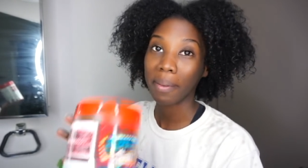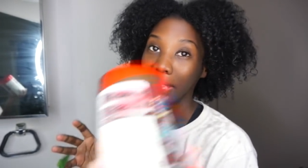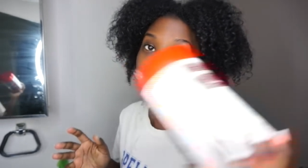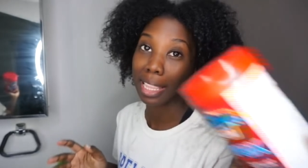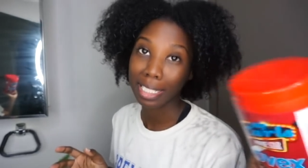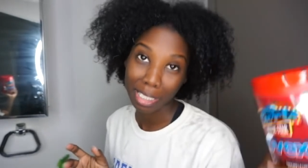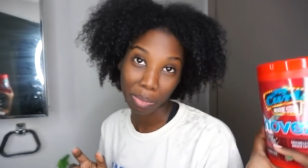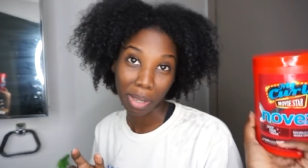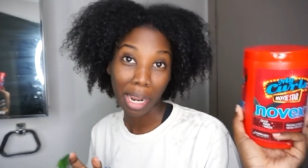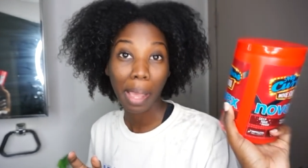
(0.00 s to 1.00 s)
But yeah, this
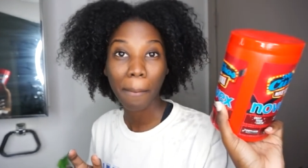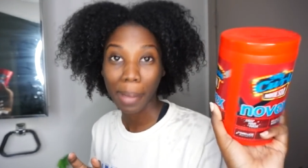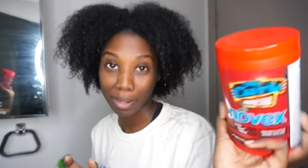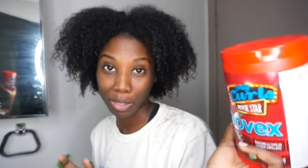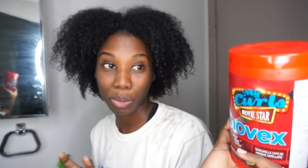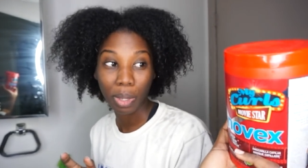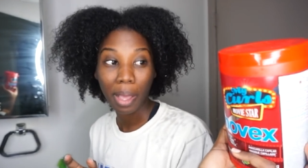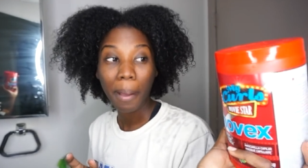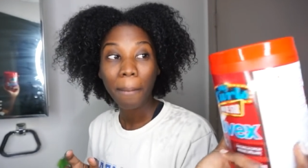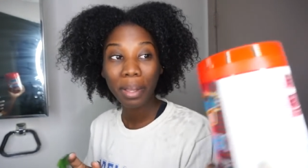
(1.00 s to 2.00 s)
is what I'm about to
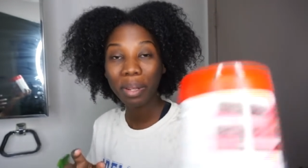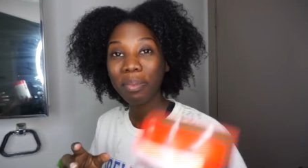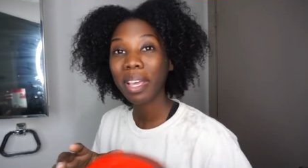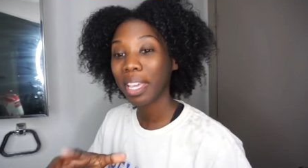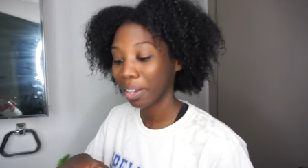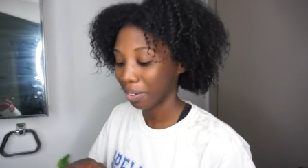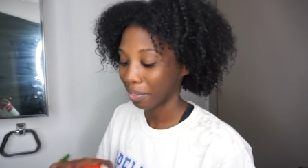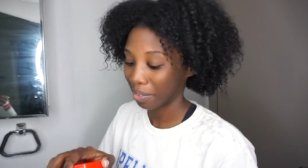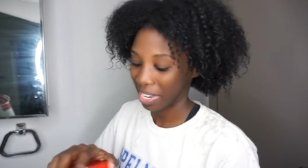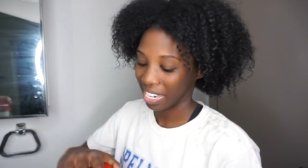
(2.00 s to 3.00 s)
put in my
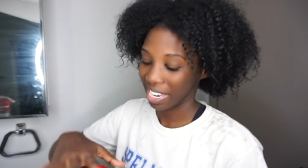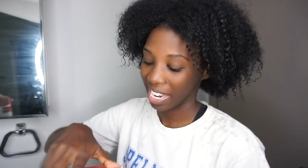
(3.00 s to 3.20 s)
hair right